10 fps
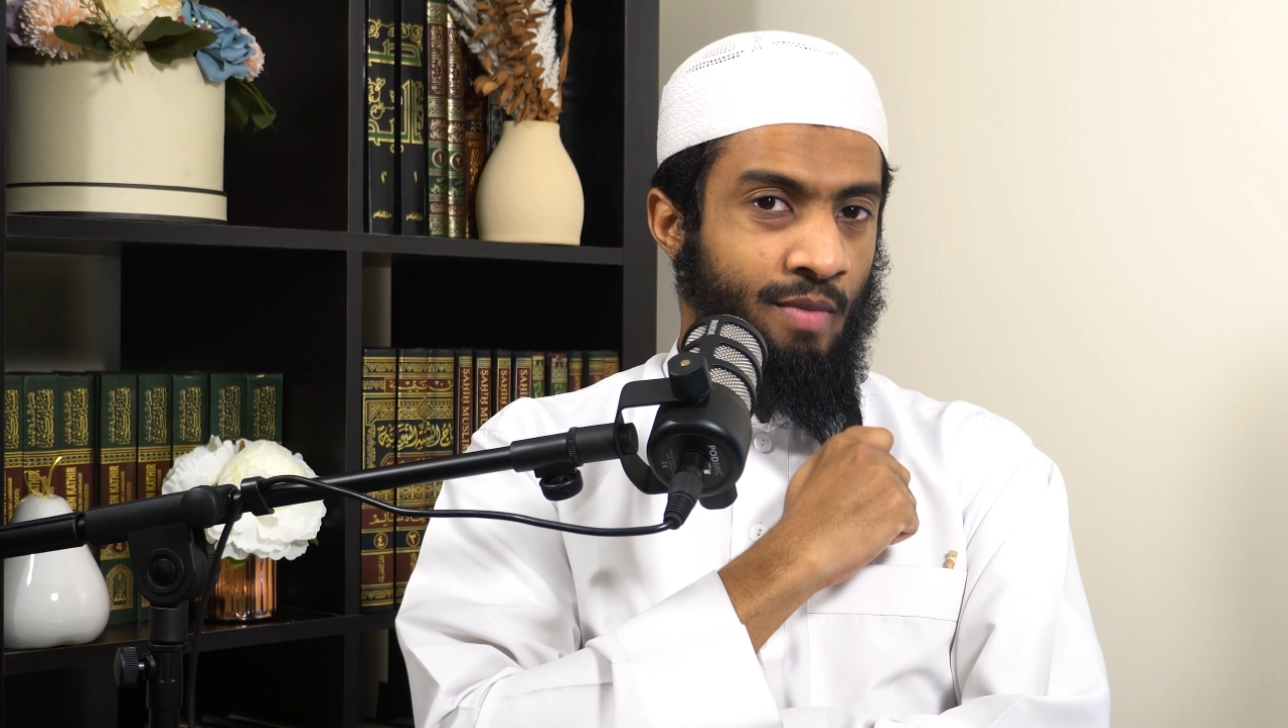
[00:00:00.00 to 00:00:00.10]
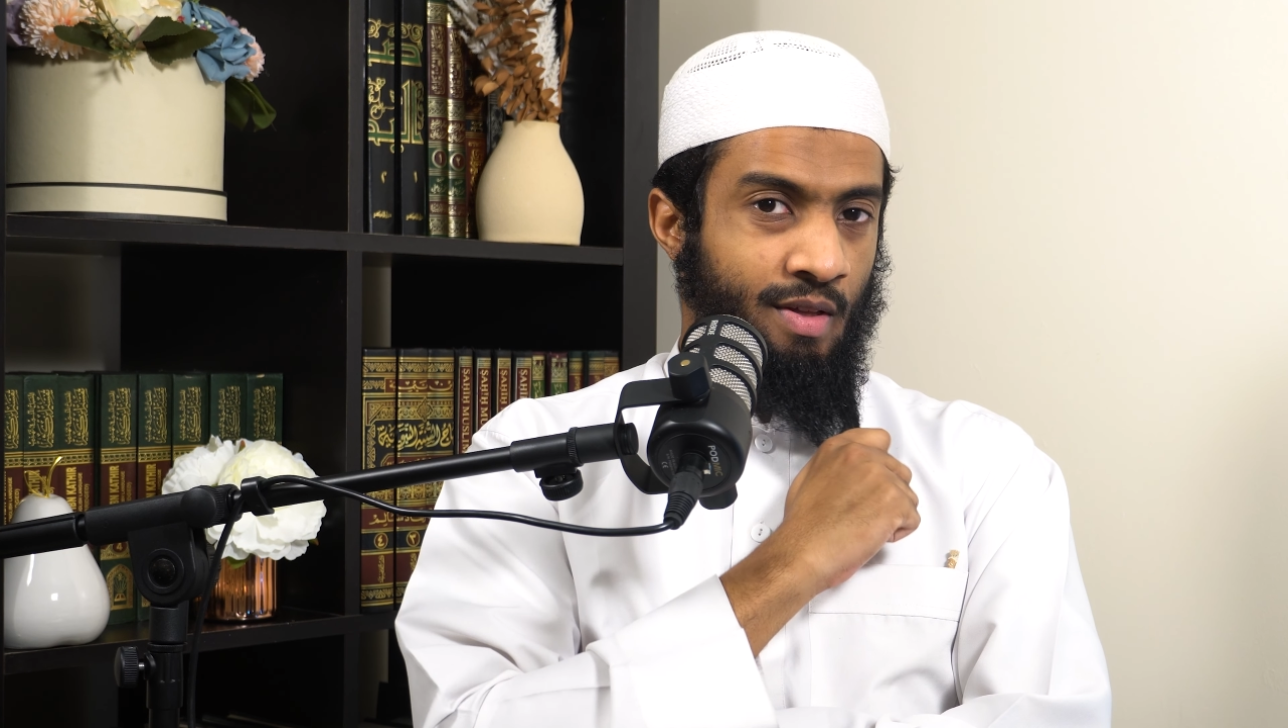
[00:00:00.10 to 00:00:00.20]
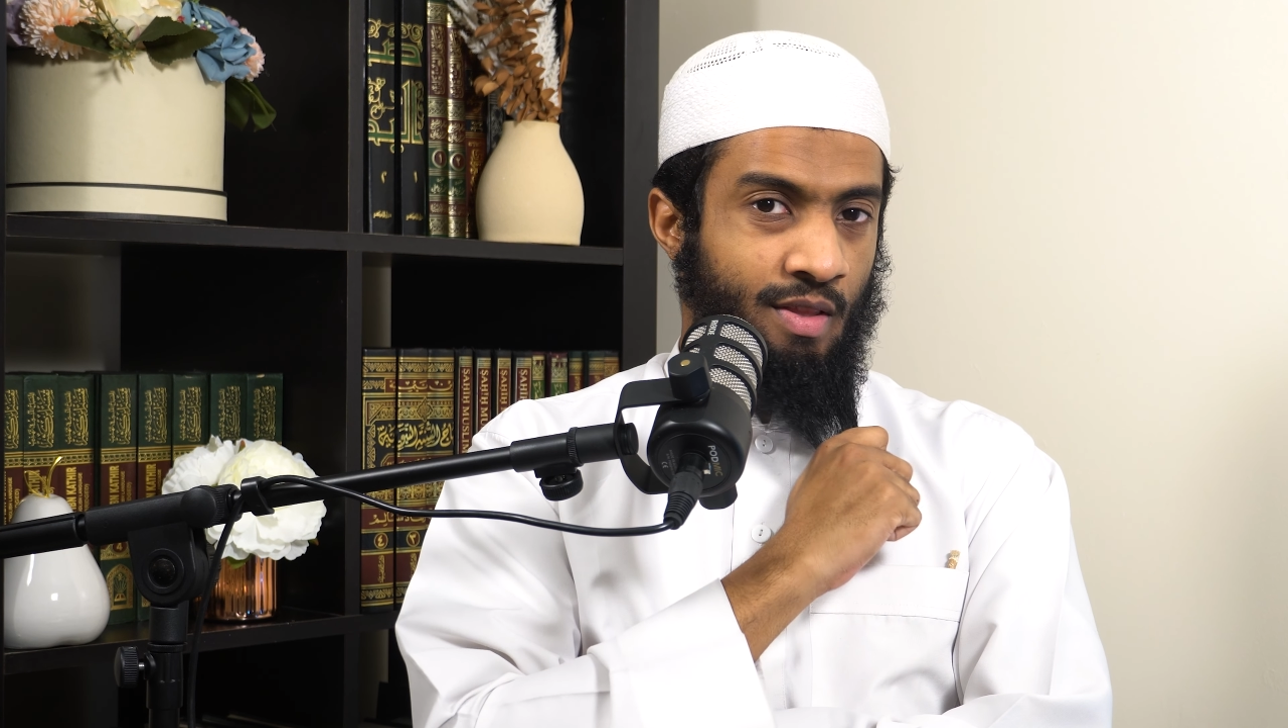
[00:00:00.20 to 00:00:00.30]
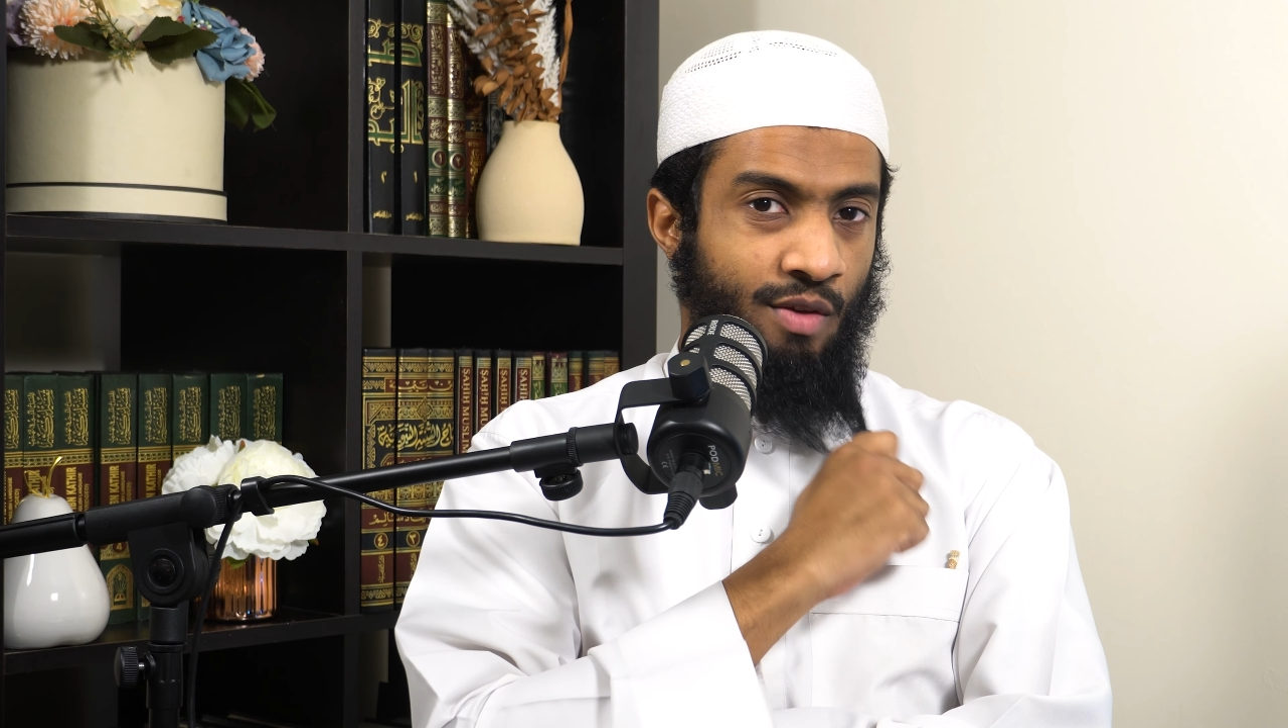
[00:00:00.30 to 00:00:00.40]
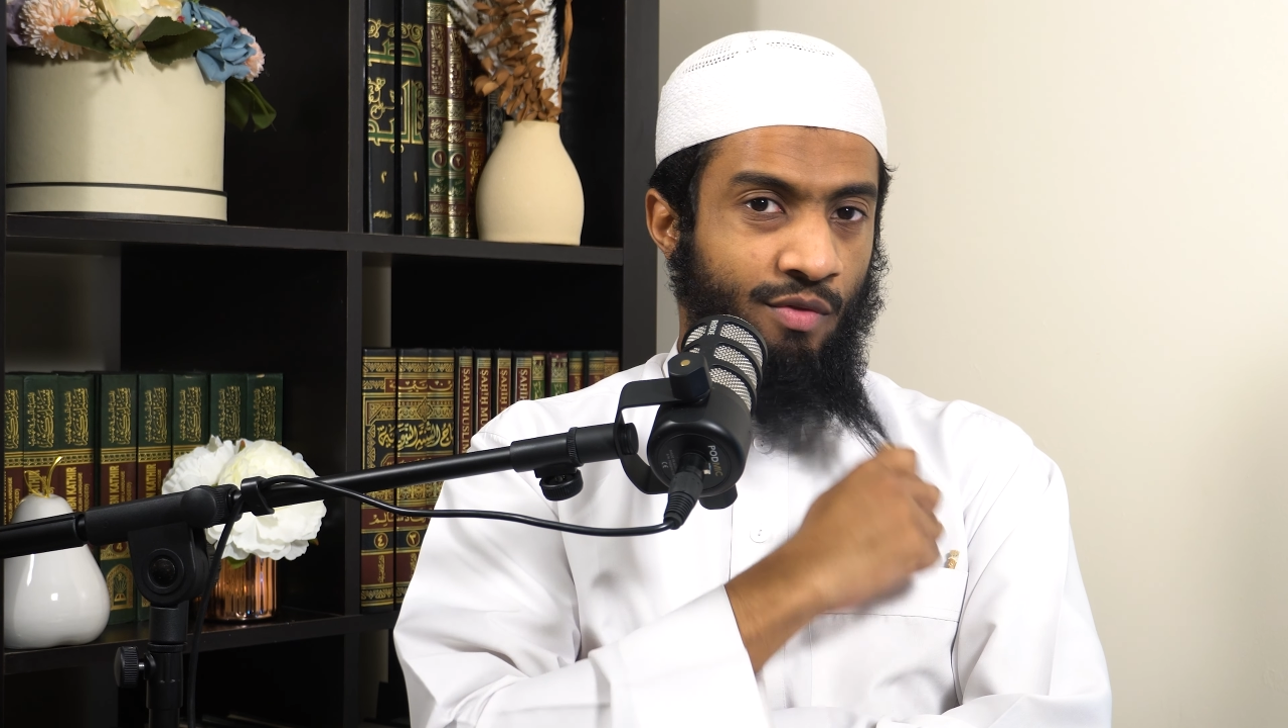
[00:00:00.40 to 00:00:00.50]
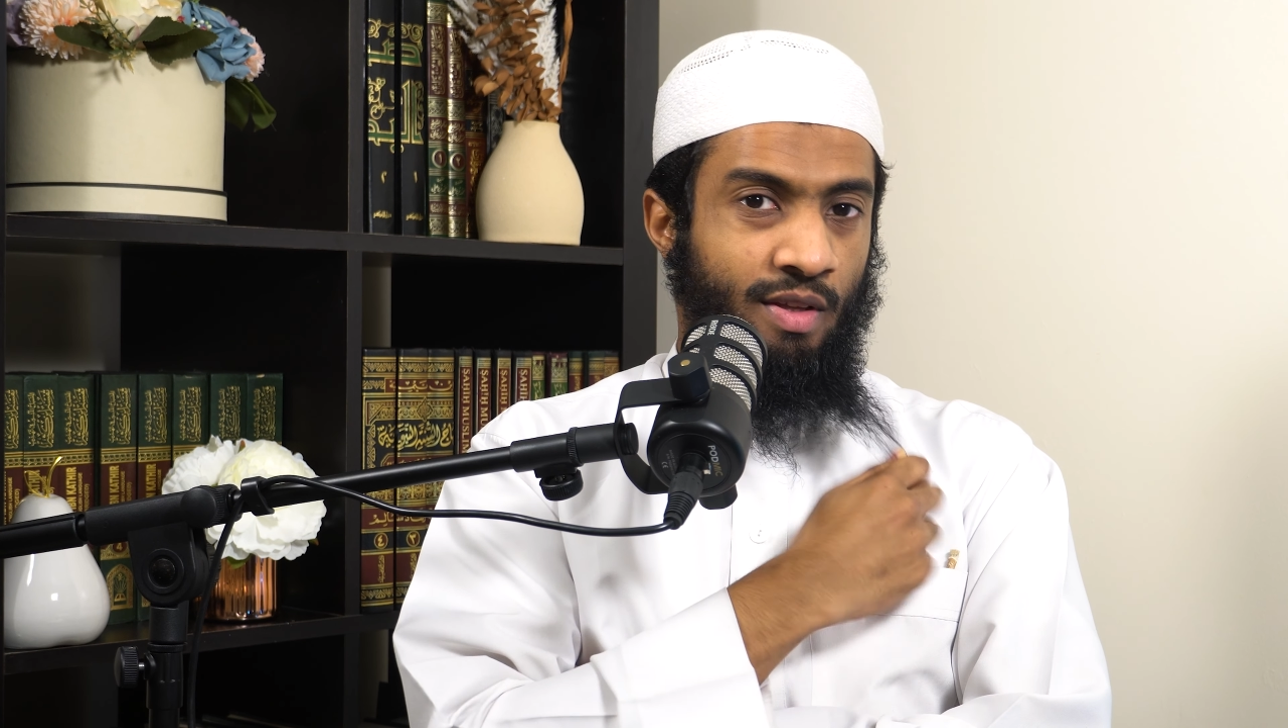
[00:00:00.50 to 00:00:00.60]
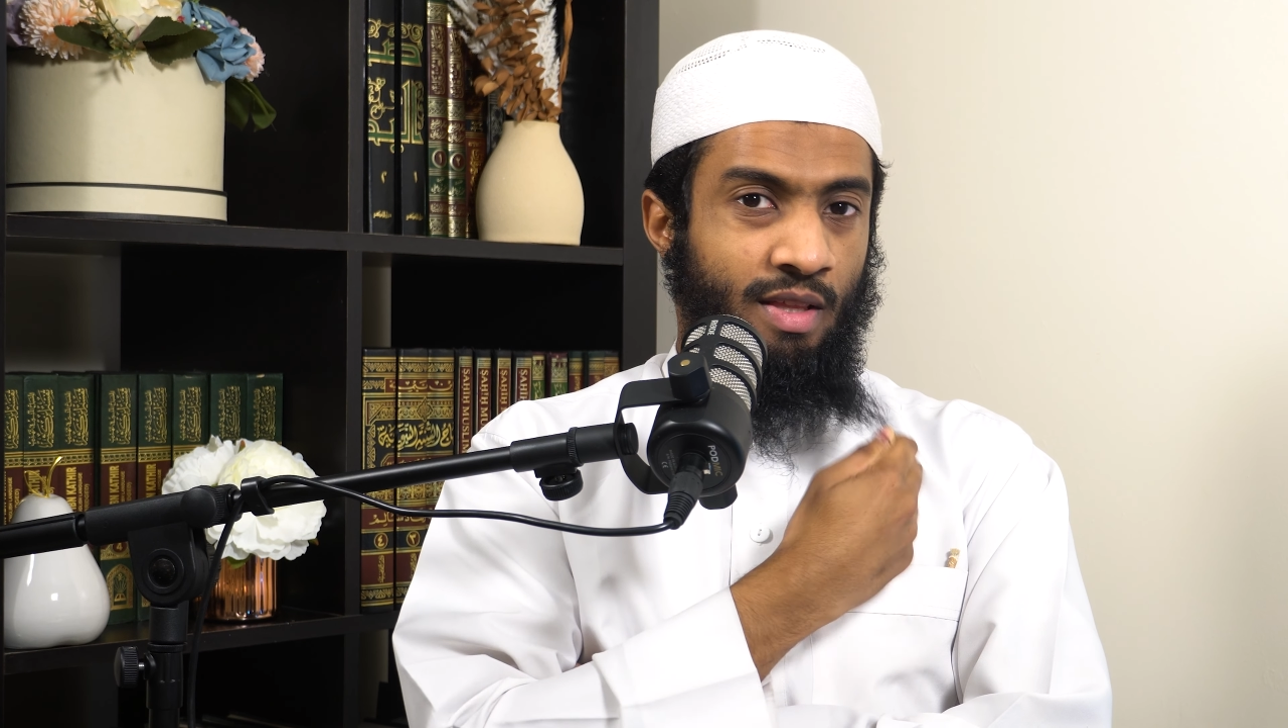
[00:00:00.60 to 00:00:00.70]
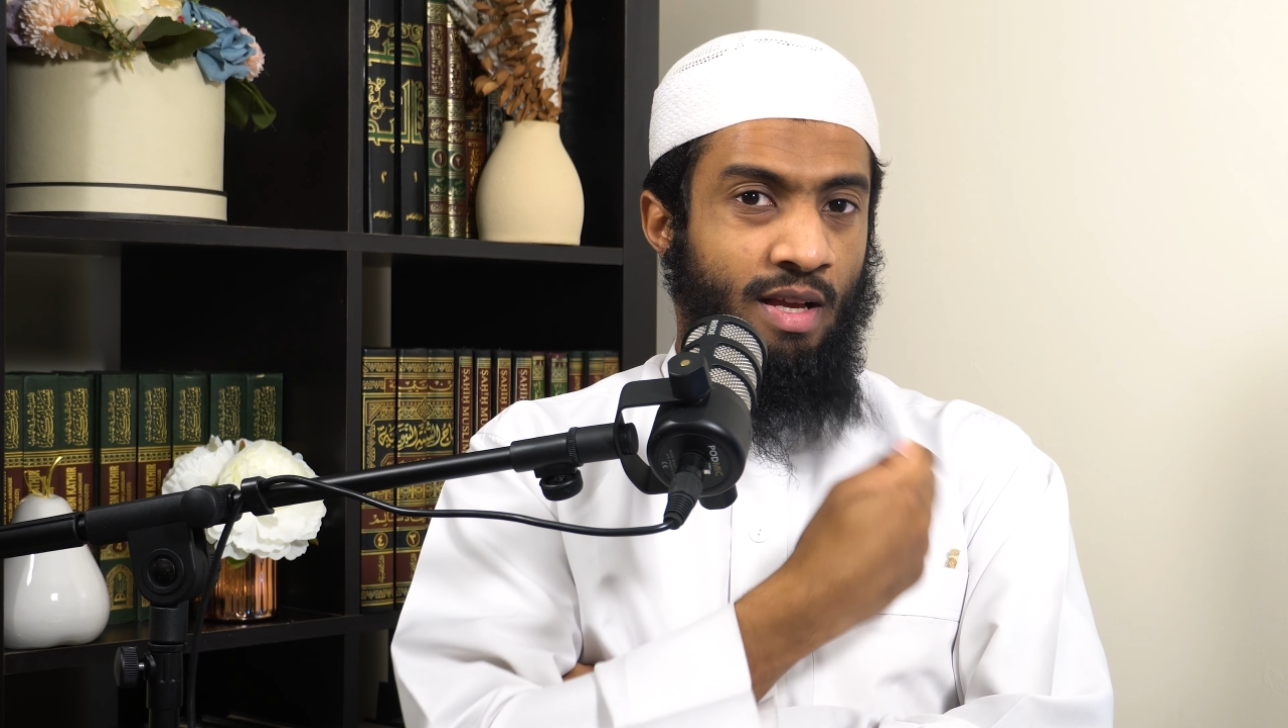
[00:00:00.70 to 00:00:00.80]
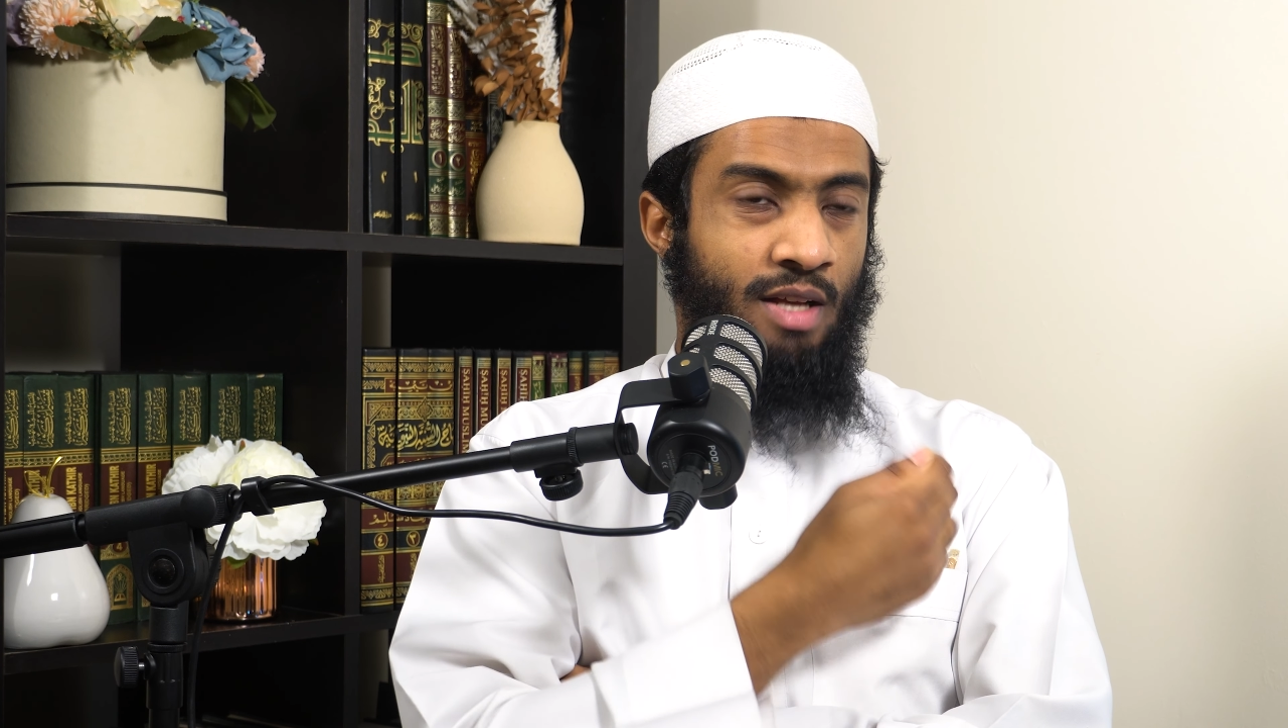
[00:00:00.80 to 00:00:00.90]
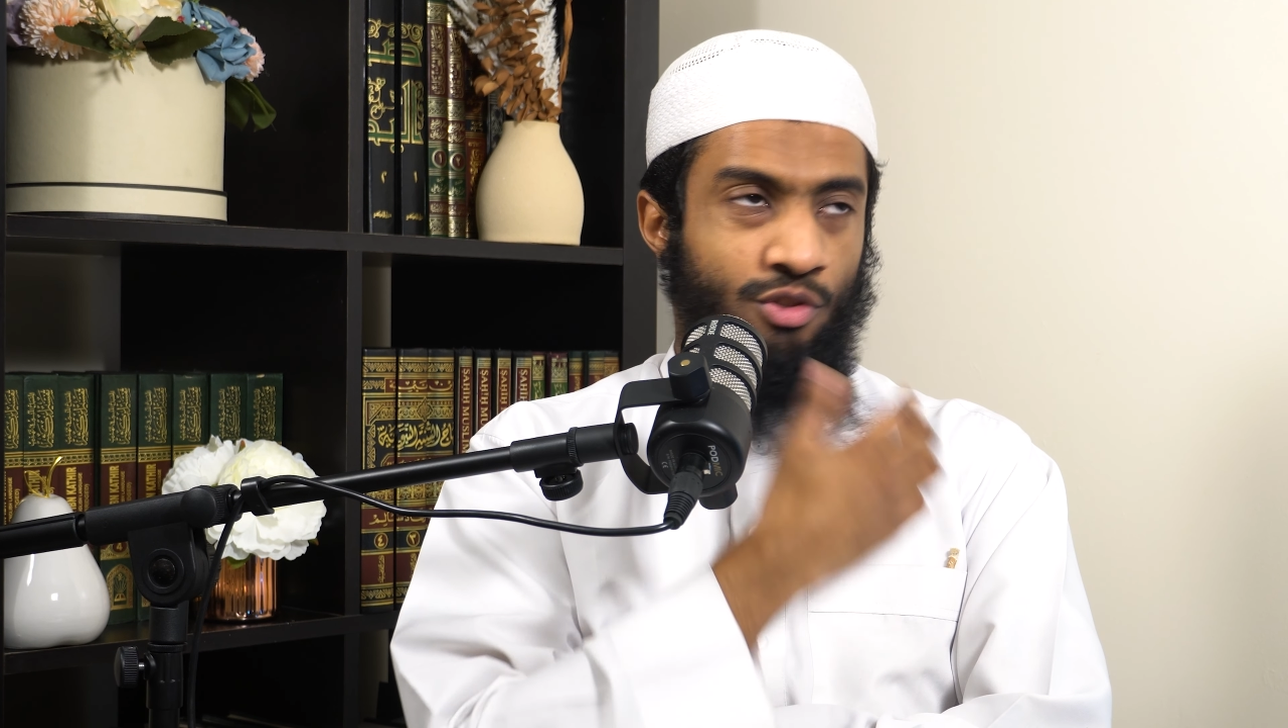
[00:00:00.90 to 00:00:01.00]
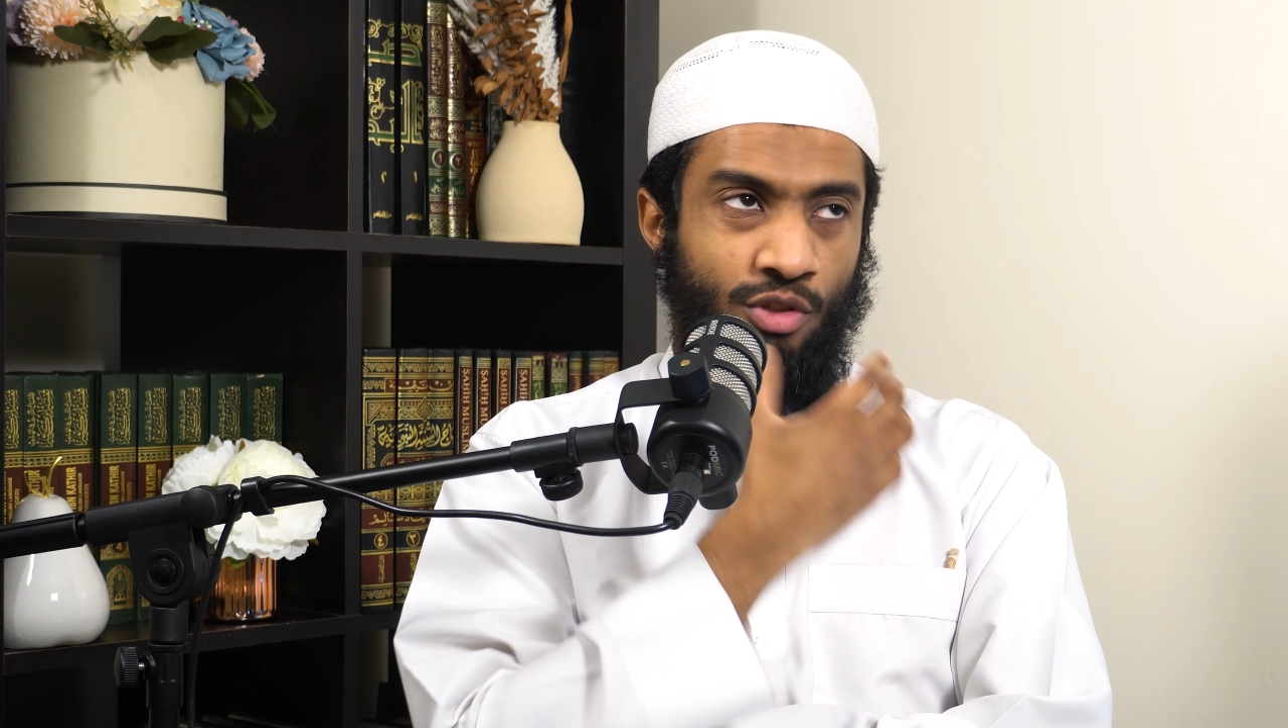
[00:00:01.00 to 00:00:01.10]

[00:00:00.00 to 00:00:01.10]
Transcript: And the effect that it has